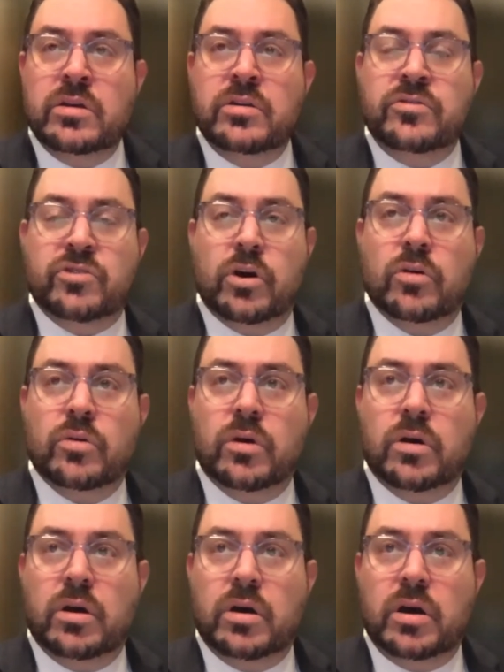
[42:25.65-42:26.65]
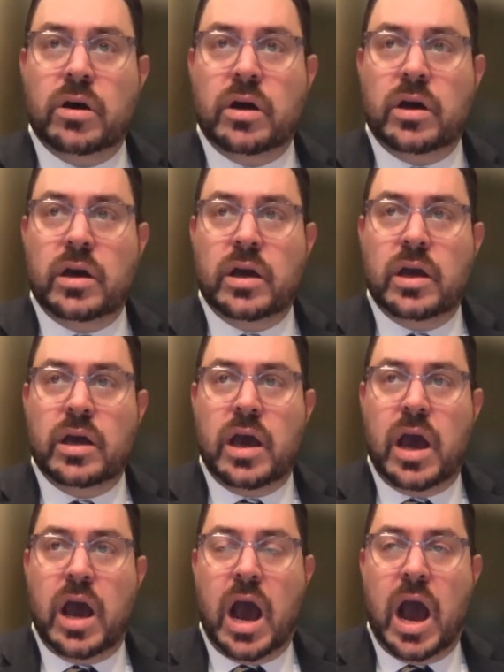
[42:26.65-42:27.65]
So
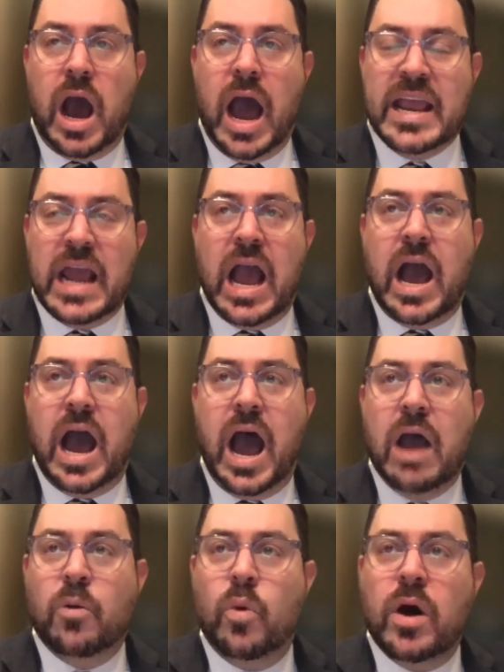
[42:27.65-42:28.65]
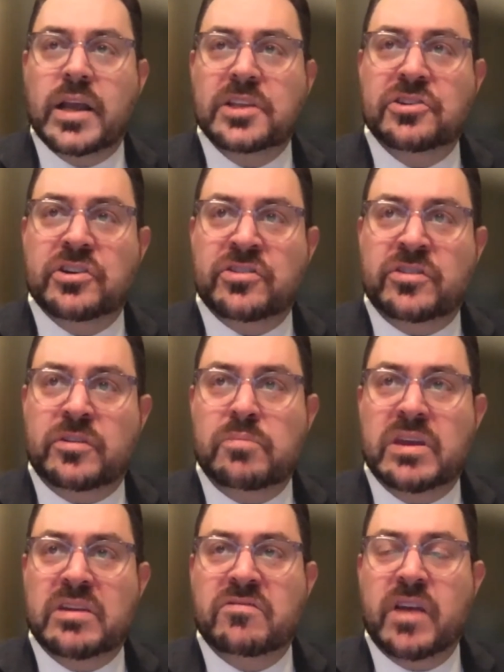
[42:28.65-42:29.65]
I want to just
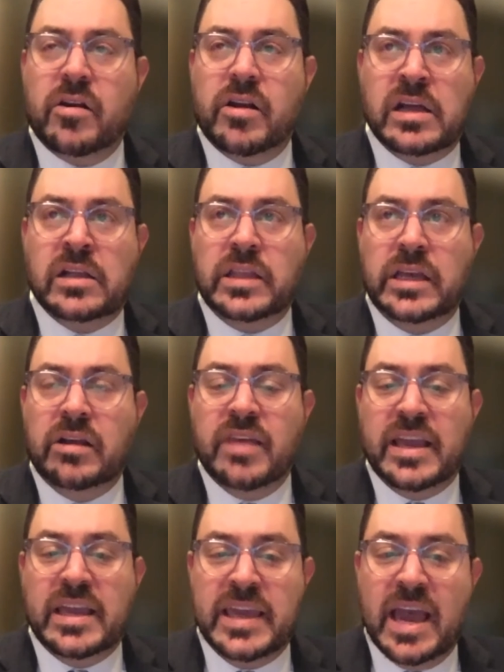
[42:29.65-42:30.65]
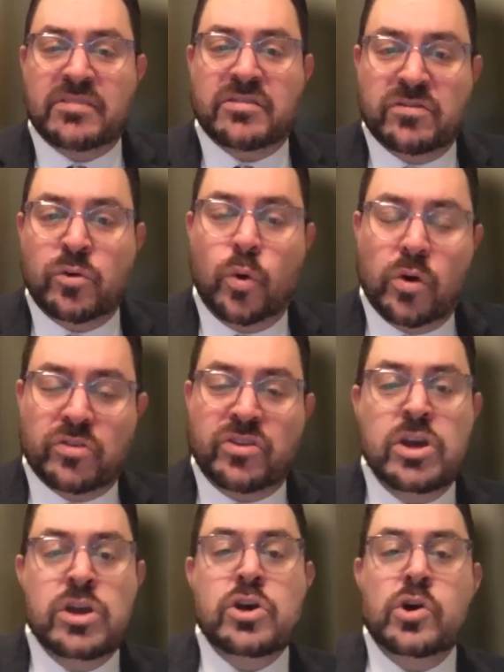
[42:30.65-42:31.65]
be very clear that yes, of course,
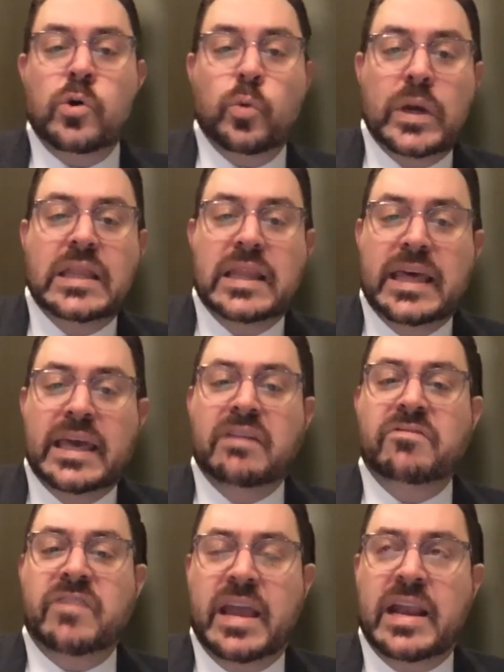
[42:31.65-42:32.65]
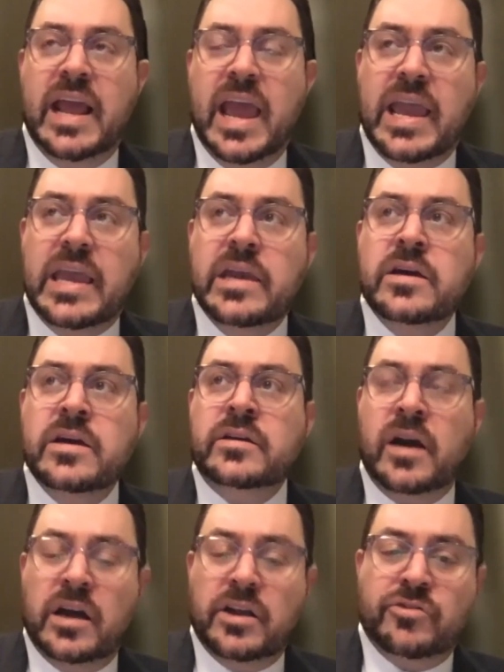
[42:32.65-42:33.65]
we live in a
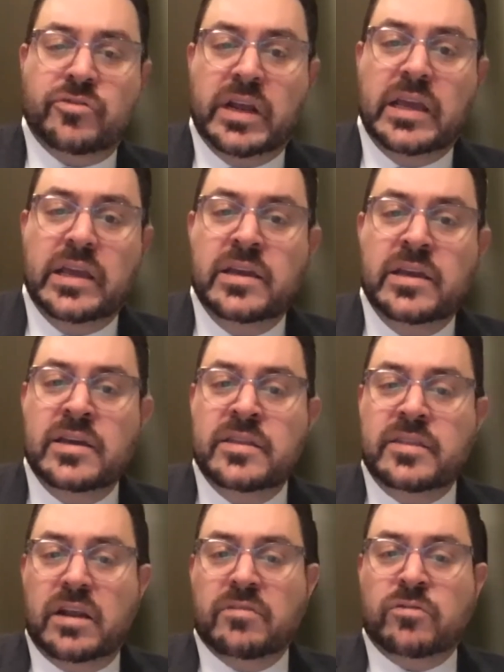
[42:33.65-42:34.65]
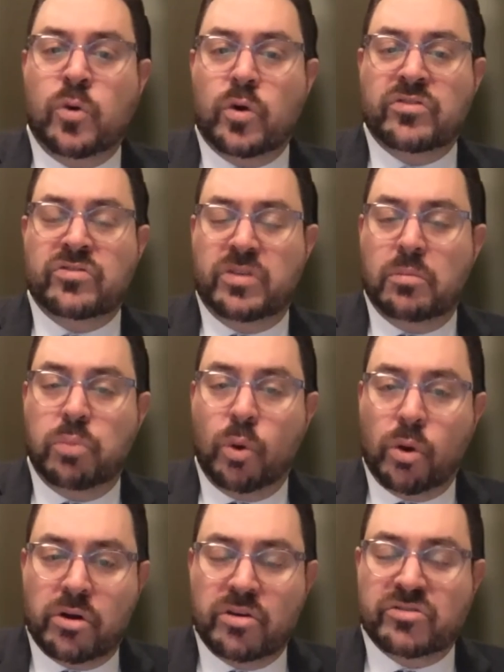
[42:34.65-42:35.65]
country that of course the
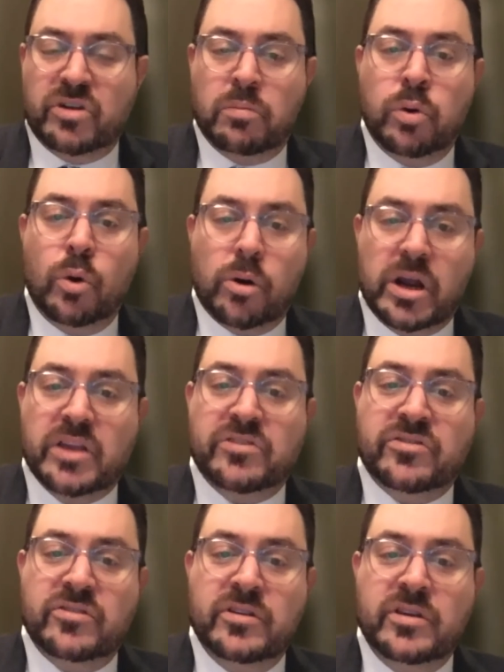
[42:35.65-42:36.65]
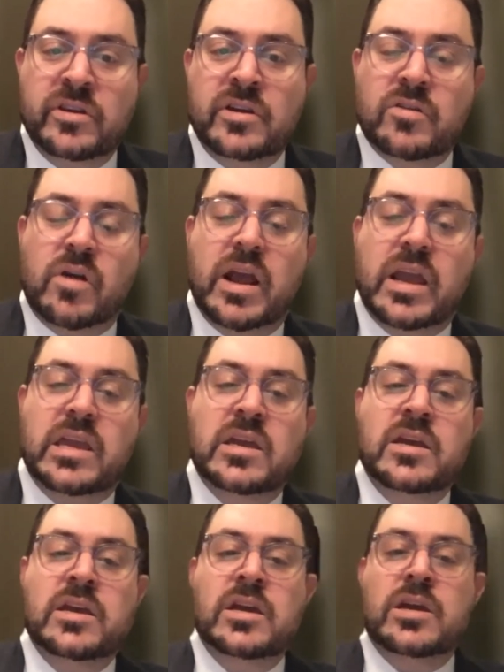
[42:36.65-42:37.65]
borders are porous, right?
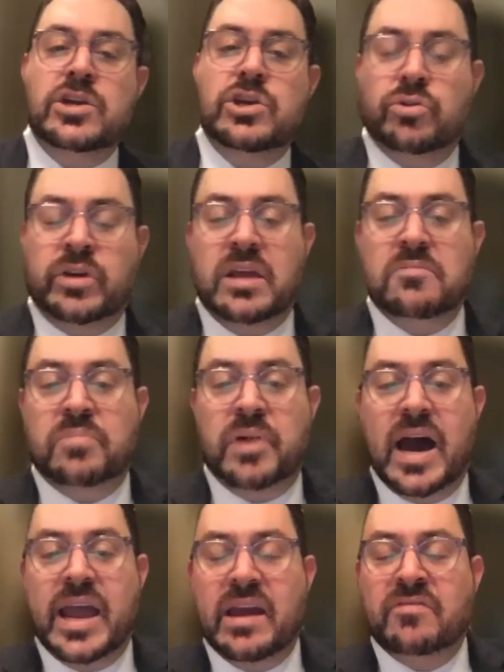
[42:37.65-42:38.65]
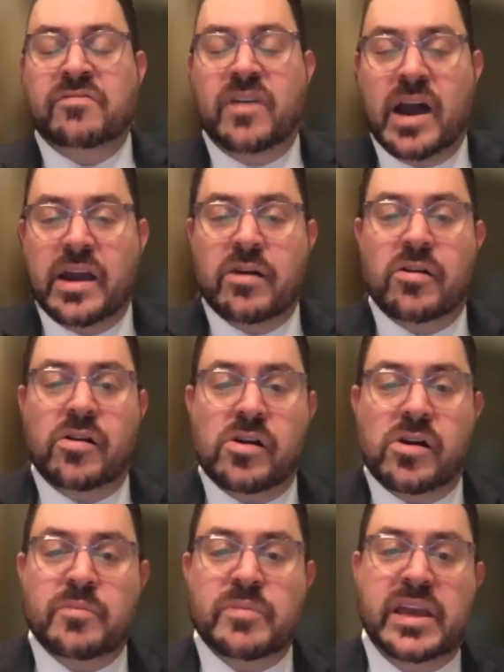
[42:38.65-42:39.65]
You can buy a
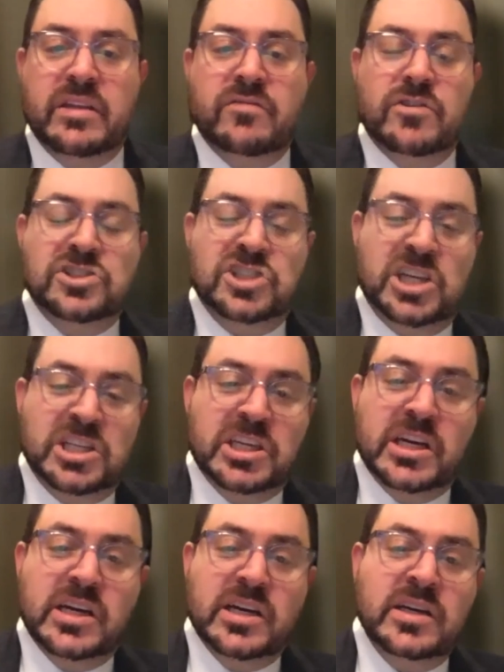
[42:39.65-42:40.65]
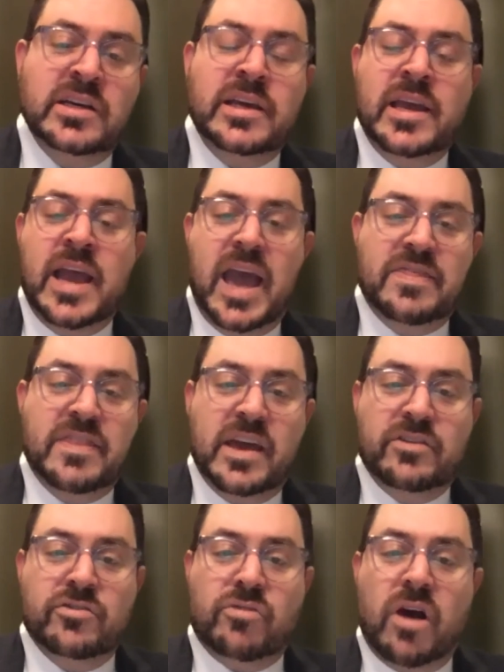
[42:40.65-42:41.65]
firearm in Virginia and
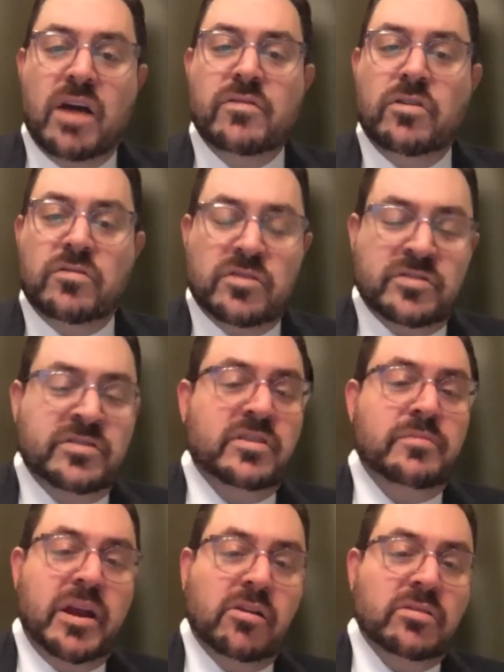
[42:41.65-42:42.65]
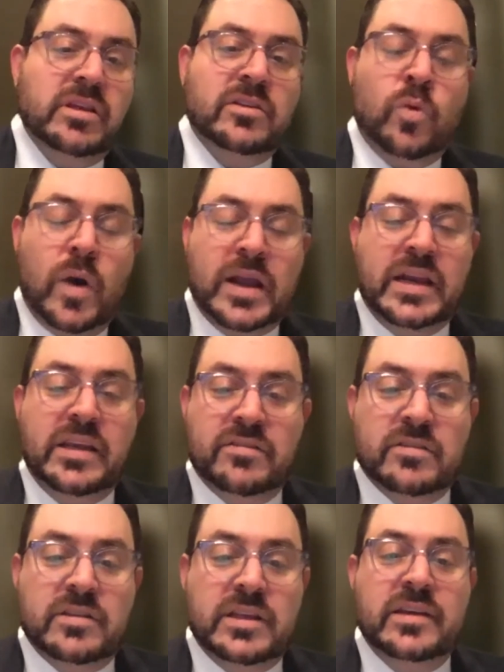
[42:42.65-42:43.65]
then drive over to Maryland quite
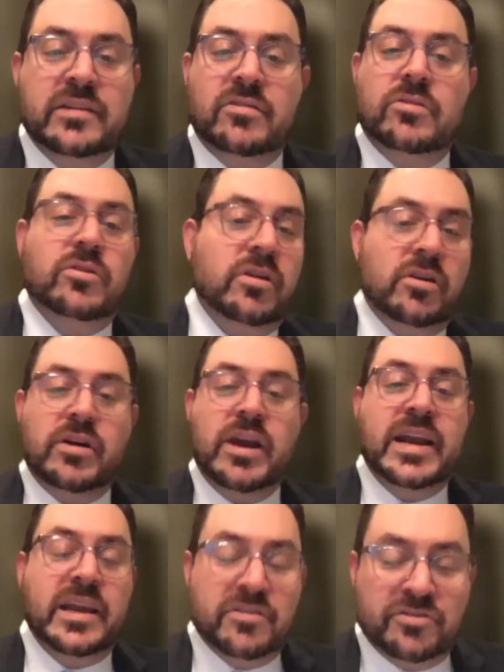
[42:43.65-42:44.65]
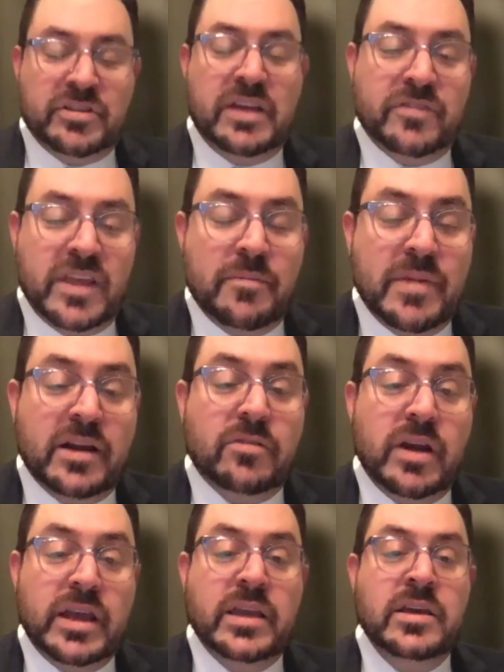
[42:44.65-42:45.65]
easily, or any other state for that matter,
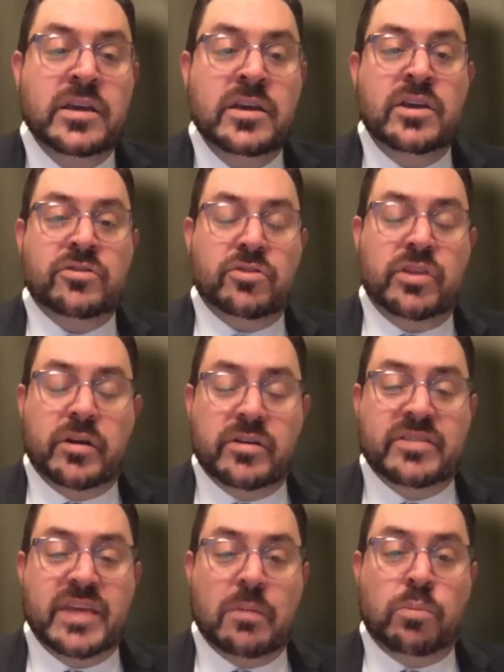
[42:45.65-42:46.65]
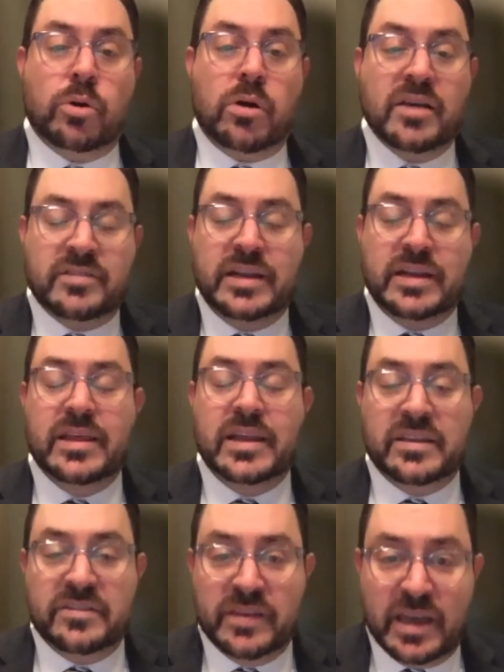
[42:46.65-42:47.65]
right? So there is that porosity that
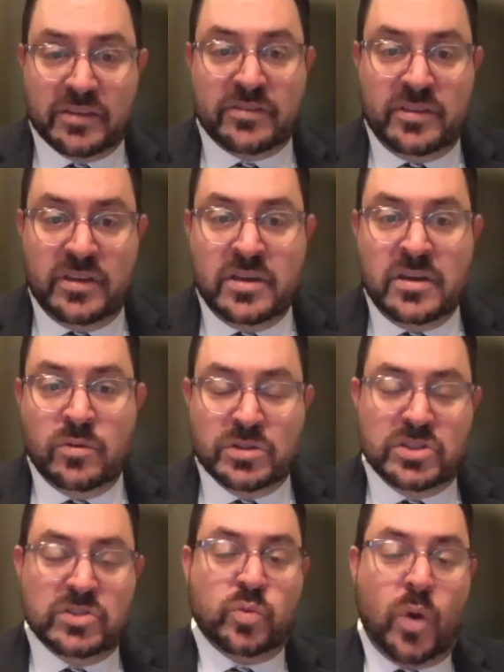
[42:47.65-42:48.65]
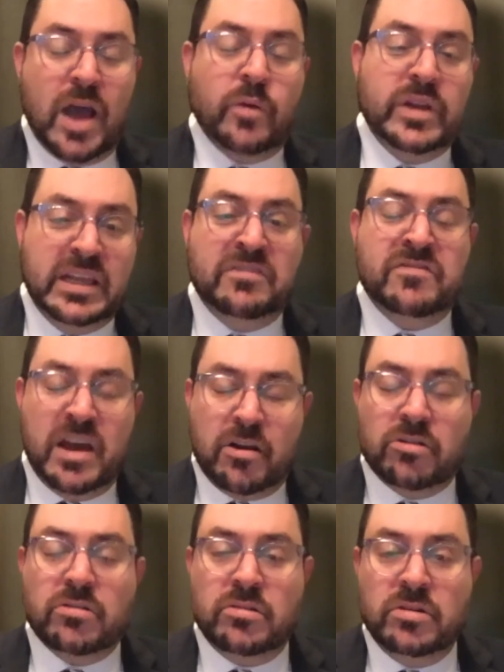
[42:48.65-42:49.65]
exists, which is why we need
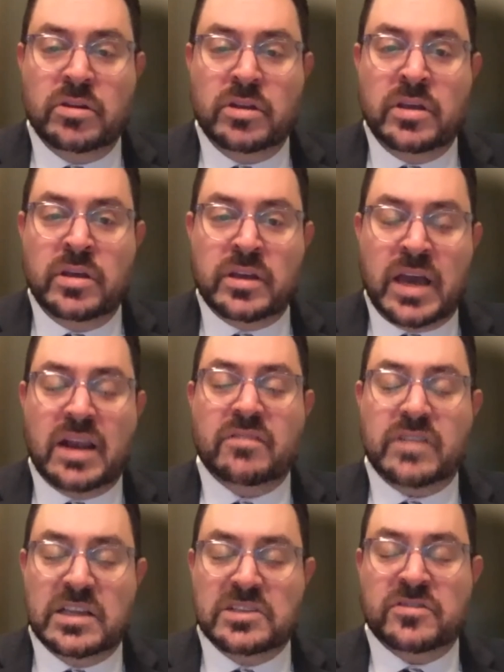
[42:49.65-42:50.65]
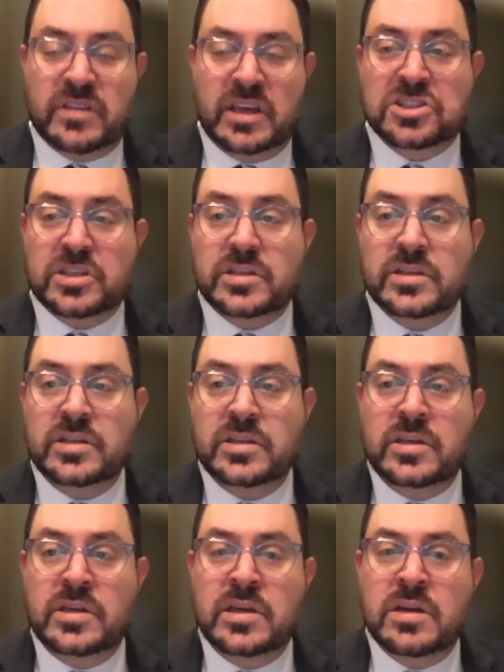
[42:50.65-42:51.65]
federal kind of legislation.
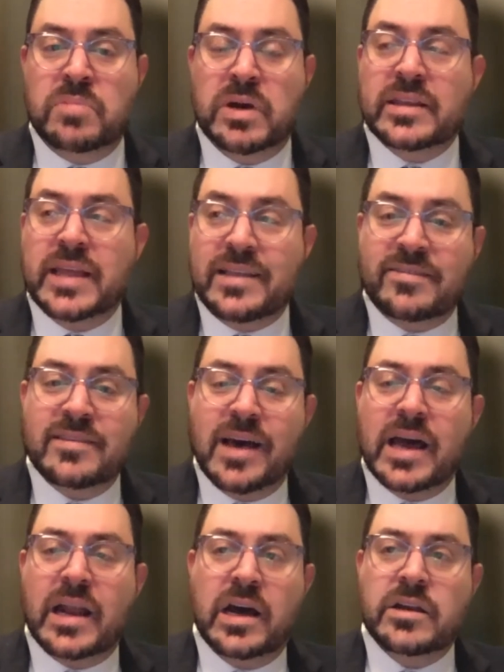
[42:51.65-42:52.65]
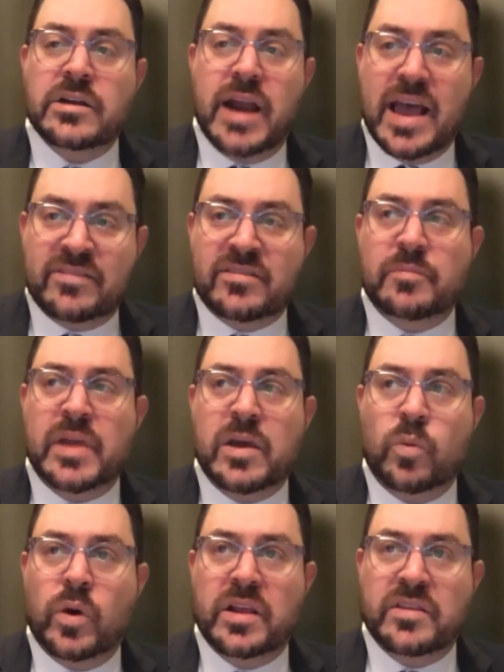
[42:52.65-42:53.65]
But let's not underestimate
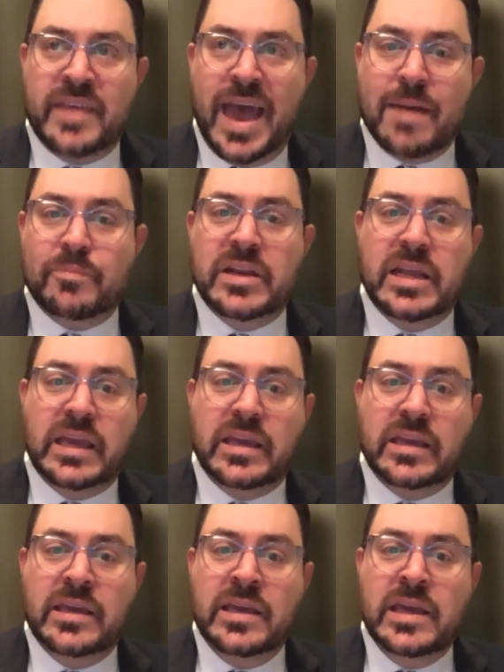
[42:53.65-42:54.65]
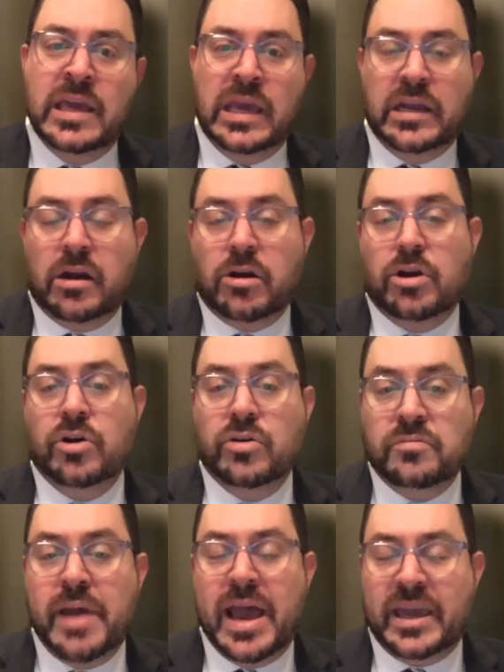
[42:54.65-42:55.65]
what is happening in our own
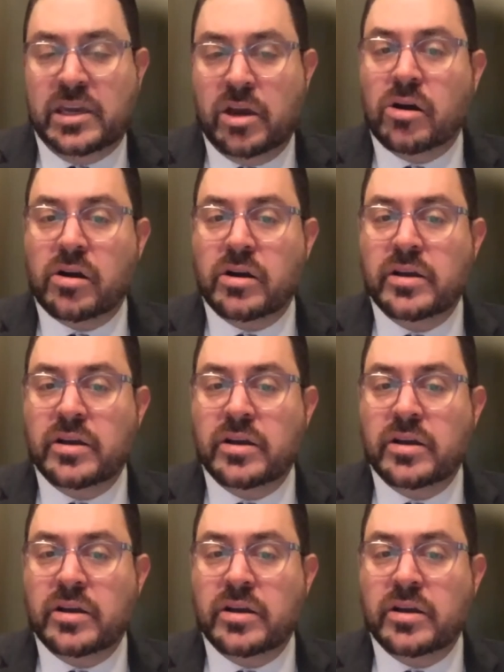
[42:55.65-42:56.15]
backyard,